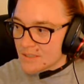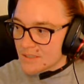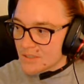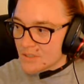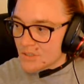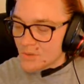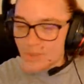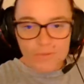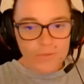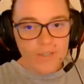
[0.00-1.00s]
2 or
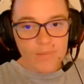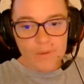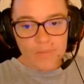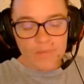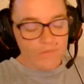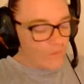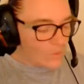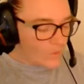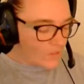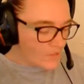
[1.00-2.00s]
3, maybe
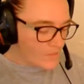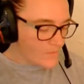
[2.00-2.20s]
4.